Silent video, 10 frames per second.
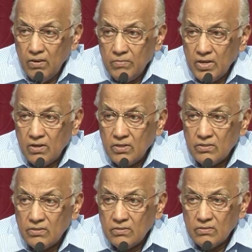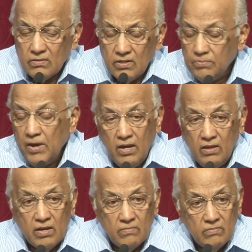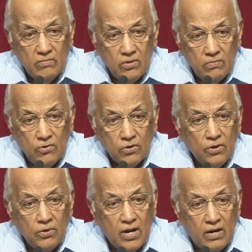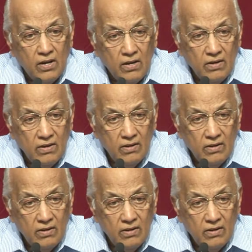because it's making them more wholehearted.